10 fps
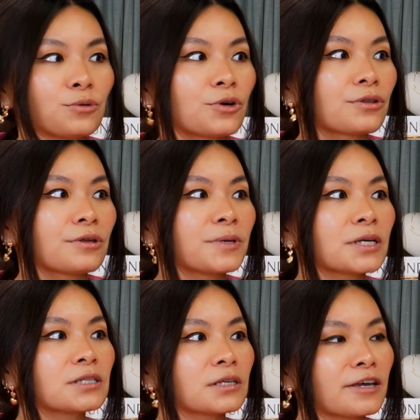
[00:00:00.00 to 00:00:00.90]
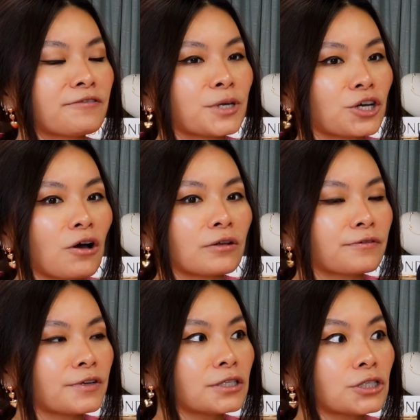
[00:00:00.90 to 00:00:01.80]
worth it because it gave me
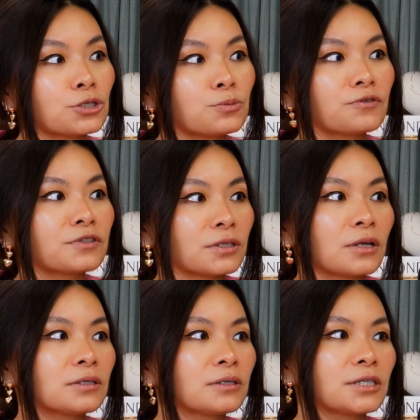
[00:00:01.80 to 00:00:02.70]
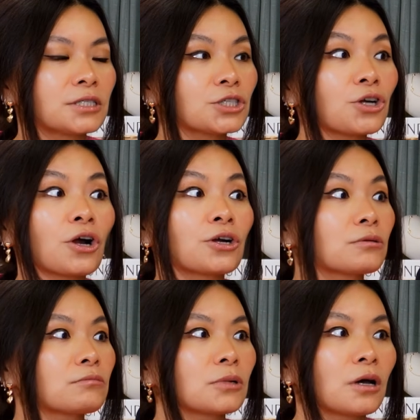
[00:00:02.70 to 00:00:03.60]
confidence to move to London and start
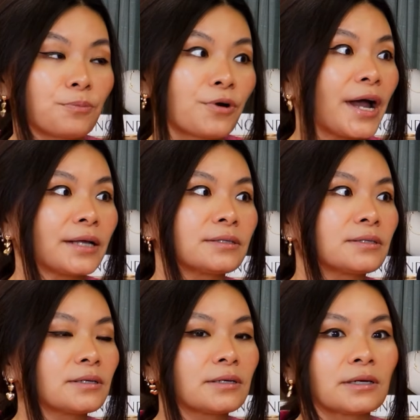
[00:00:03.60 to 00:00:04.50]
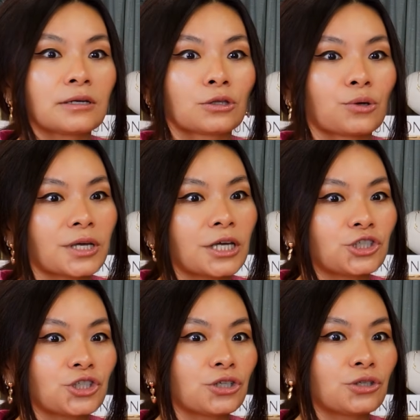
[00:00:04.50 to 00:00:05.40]
a brand in a
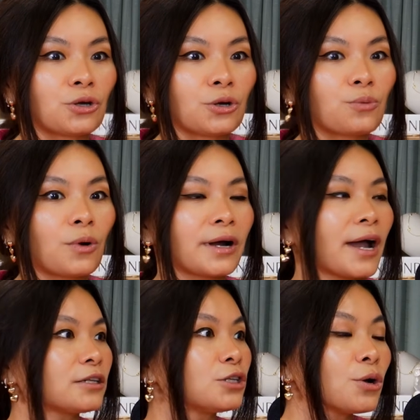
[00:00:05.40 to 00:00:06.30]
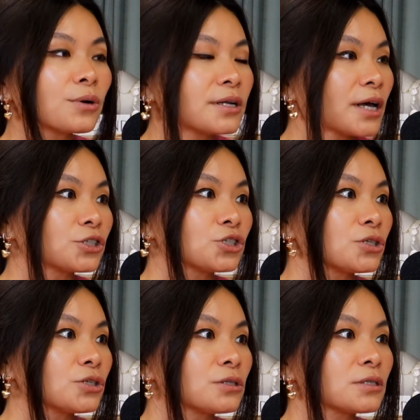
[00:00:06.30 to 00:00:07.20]
location where I had no
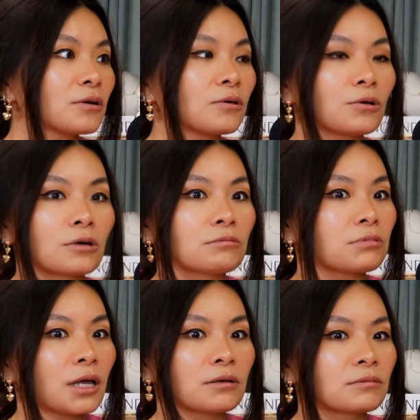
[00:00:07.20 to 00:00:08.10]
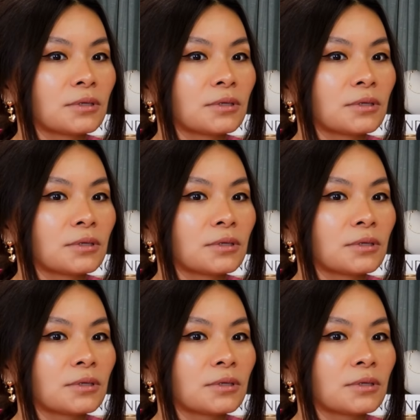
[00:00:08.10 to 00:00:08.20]
connections or like